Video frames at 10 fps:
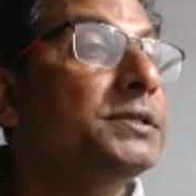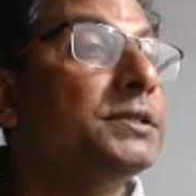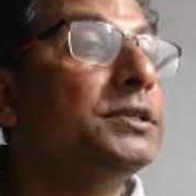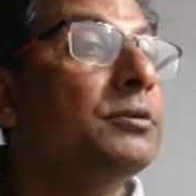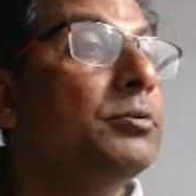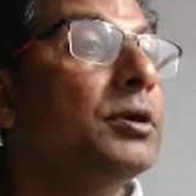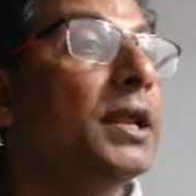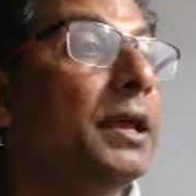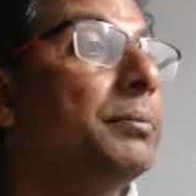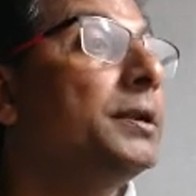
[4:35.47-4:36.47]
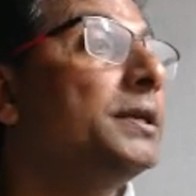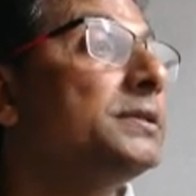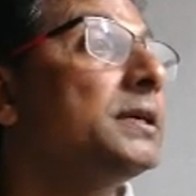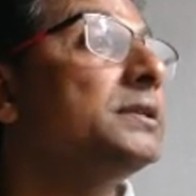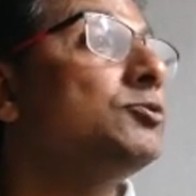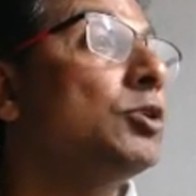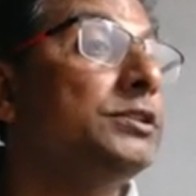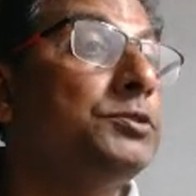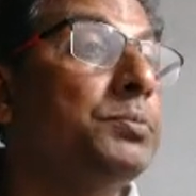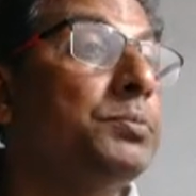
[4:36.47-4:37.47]
session about libraries and
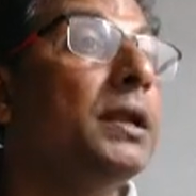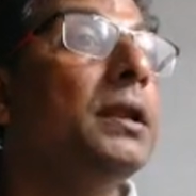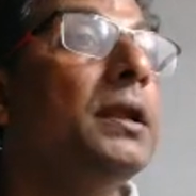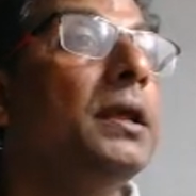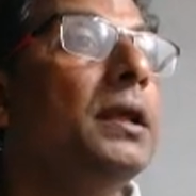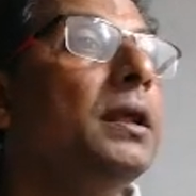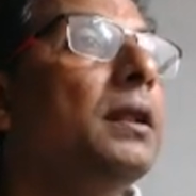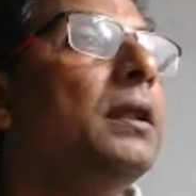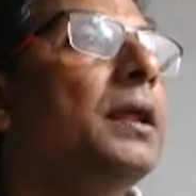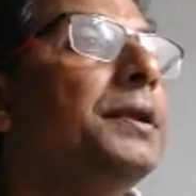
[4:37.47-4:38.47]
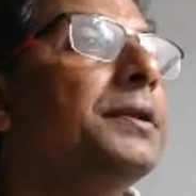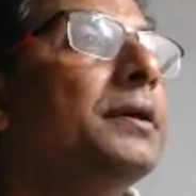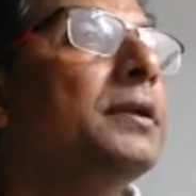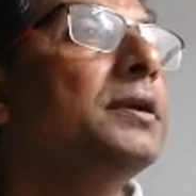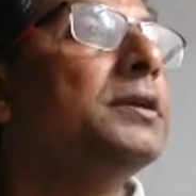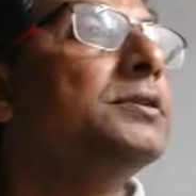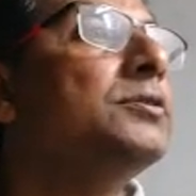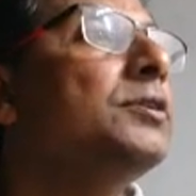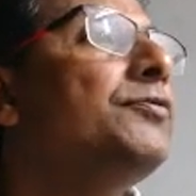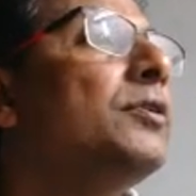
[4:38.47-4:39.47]
swatches panel later.
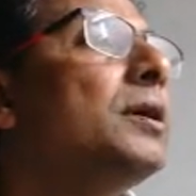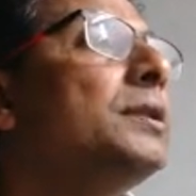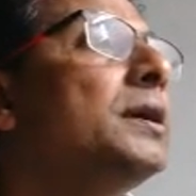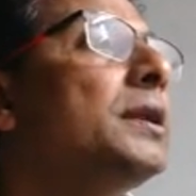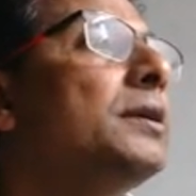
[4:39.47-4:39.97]
So if you are there,